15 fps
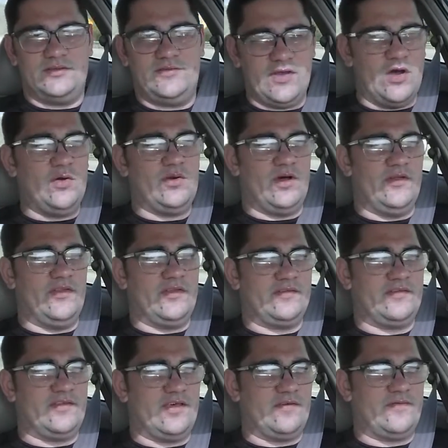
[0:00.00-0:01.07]
dote on
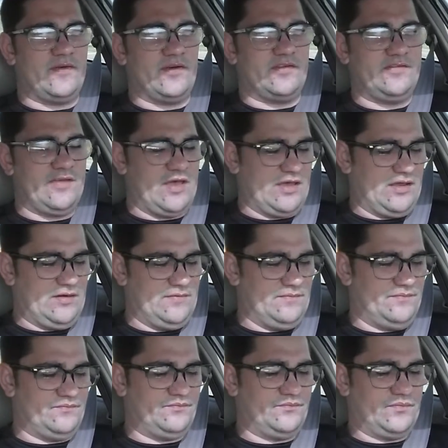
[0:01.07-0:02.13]
this thing for a second,
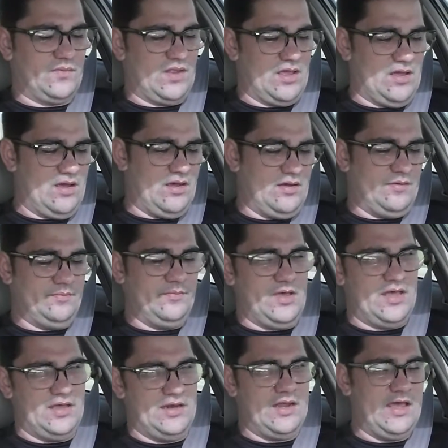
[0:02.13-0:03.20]

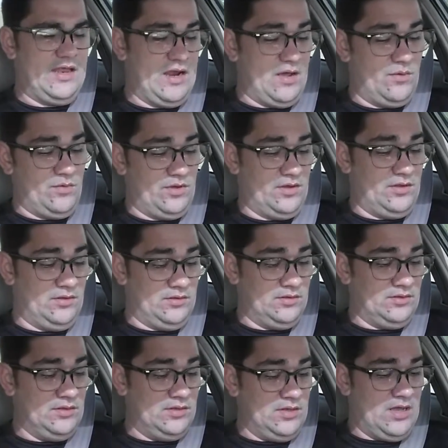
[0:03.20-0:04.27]
and I'll
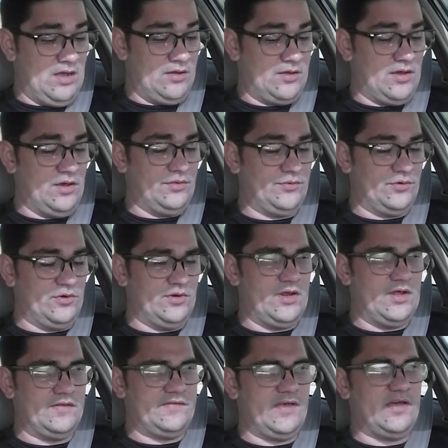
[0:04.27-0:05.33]
go through and
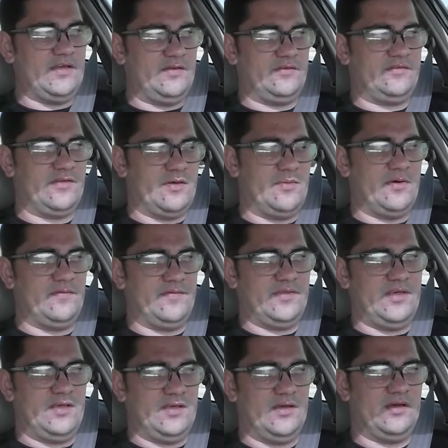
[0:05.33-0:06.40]
I'll tell you some of
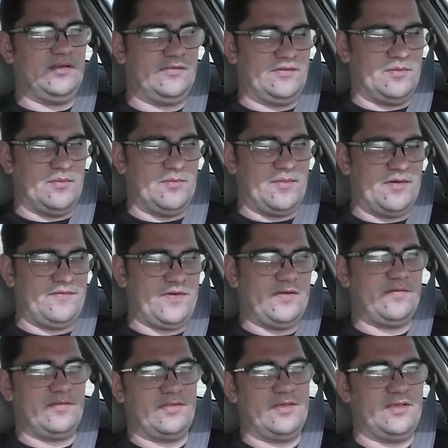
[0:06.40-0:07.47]
my
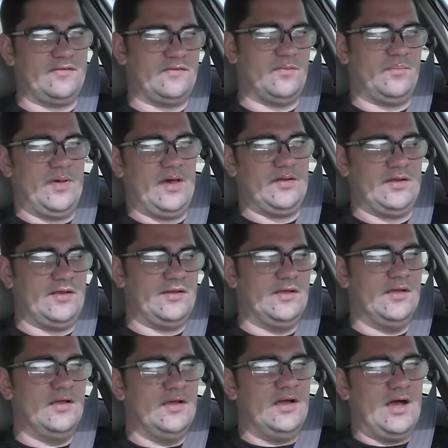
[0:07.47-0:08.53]
favorite things about it.
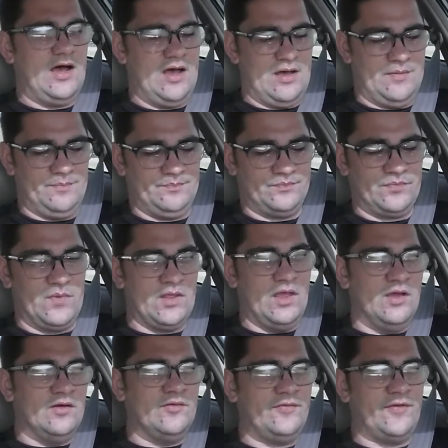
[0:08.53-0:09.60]

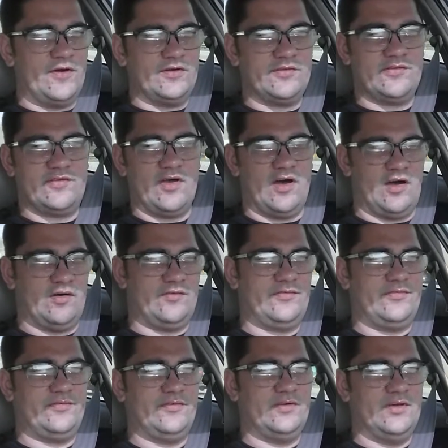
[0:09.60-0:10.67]
First off,
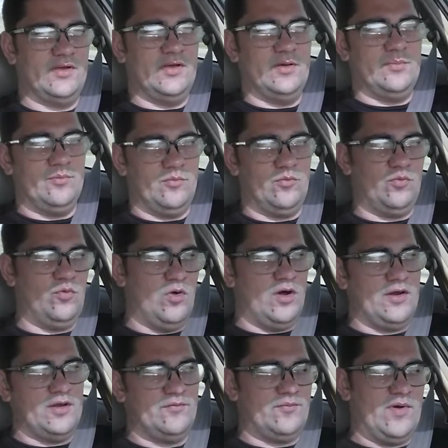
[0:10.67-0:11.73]

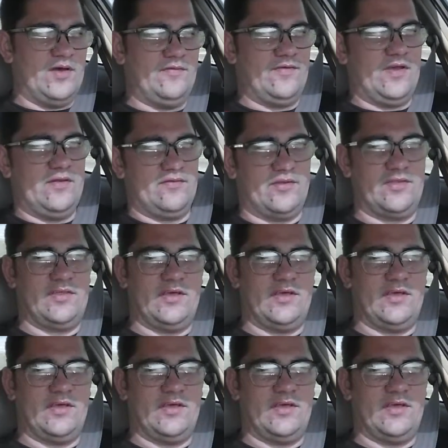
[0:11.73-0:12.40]
one of my favorite